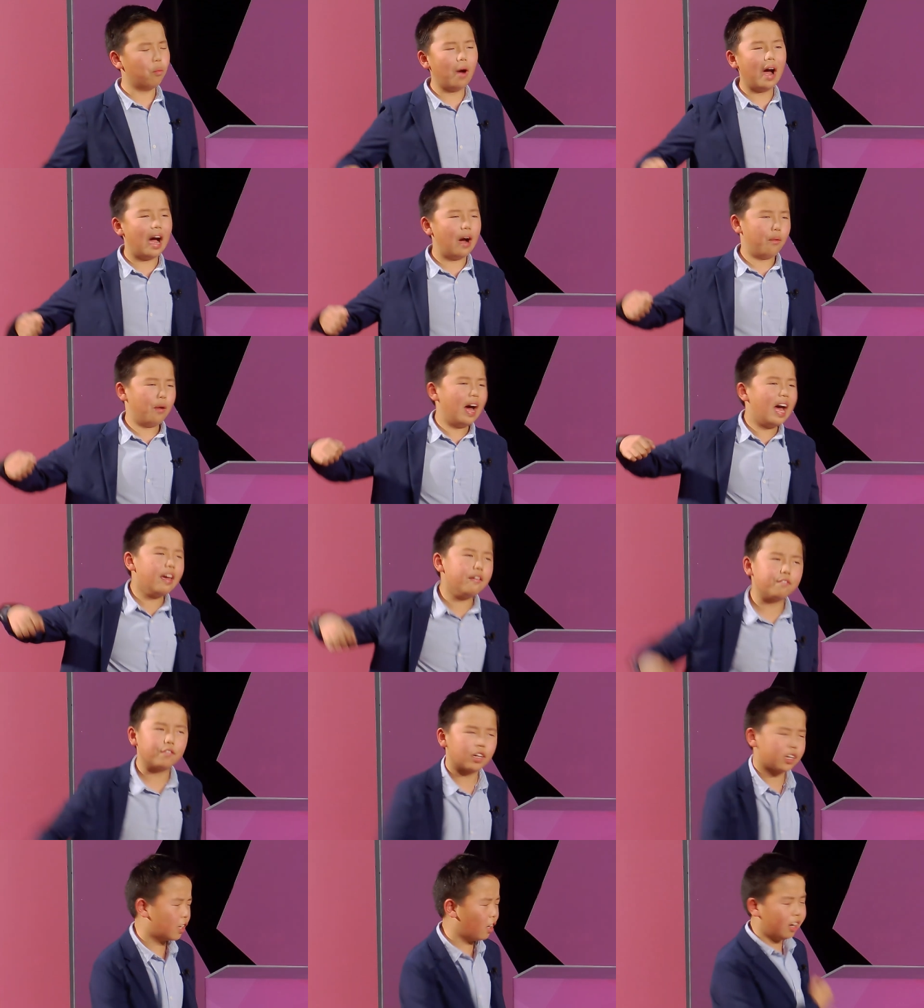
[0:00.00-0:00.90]
Wow,
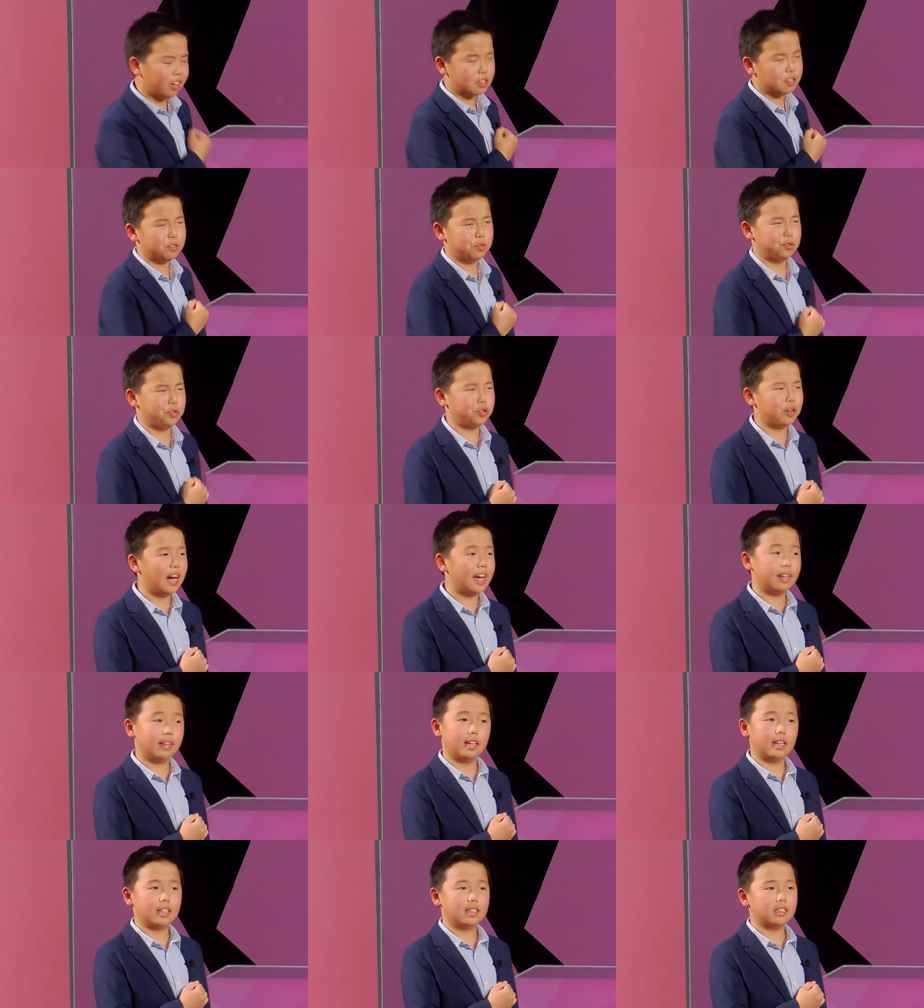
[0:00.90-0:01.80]
I've got to
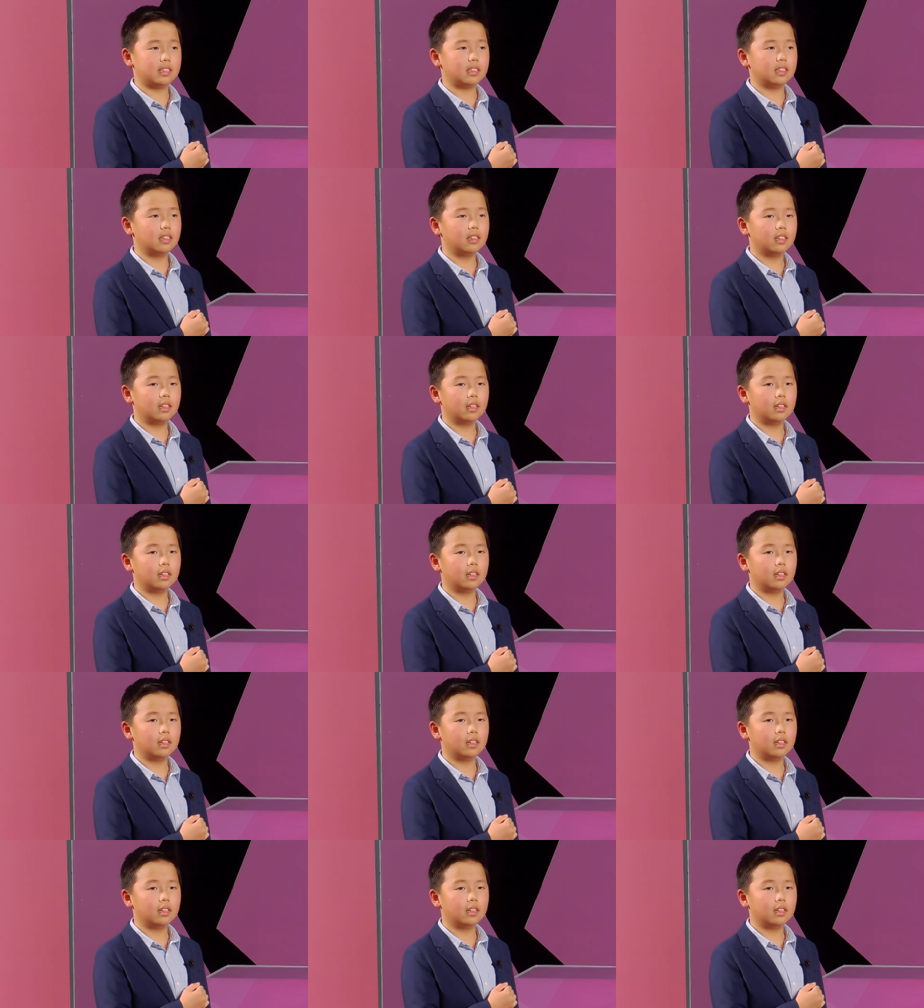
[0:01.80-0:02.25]
try this.